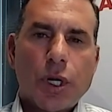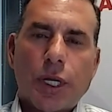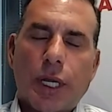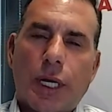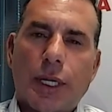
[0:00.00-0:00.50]

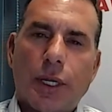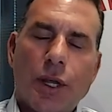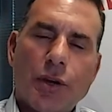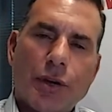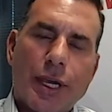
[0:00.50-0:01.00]
Uh,
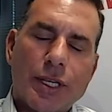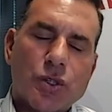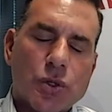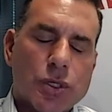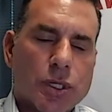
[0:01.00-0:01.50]
another case
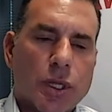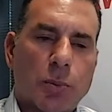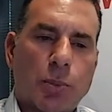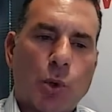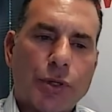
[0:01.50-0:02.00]
was the
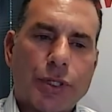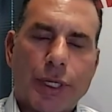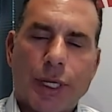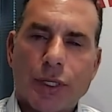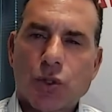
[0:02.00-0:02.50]

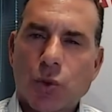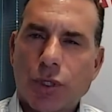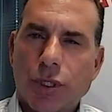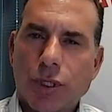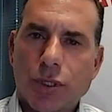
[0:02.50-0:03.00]
Laporta case,
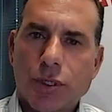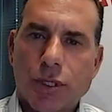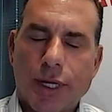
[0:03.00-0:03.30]
which is,